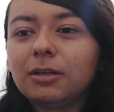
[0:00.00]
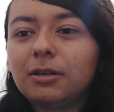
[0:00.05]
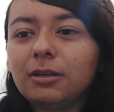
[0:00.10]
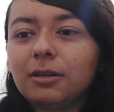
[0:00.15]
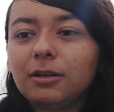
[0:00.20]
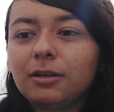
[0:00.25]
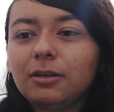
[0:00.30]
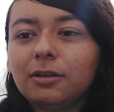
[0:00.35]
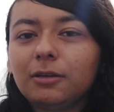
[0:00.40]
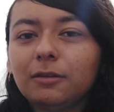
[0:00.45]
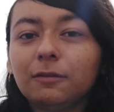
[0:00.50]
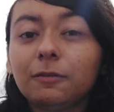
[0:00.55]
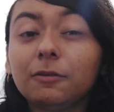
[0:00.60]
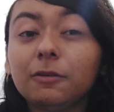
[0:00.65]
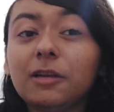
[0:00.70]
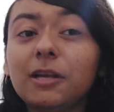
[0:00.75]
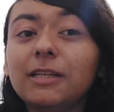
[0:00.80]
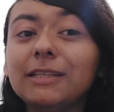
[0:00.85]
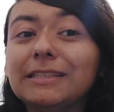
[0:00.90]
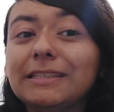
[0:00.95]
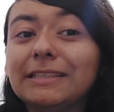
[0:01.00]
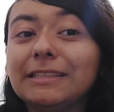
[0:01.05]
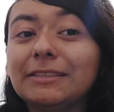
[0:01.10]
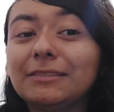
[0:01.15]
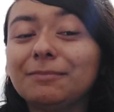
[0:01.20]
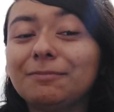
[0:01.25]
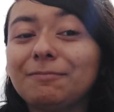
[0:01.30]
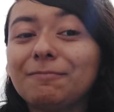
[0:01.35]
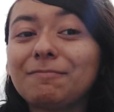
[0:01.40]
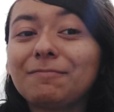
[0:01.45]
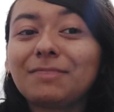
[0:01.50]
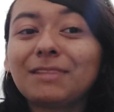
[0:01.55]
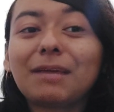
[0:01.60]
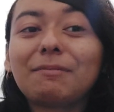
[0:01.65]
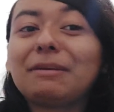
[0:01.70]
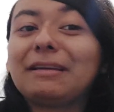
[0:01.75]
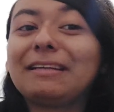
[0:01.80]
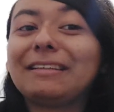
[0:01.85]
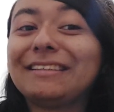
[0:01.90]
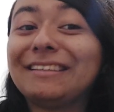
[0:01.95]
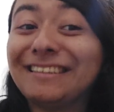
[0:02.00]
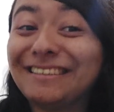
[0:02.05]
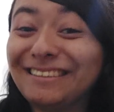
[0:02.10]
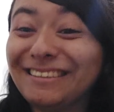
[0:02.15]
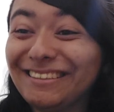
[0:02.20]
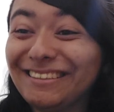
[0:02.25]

uh, for Denji. I mean,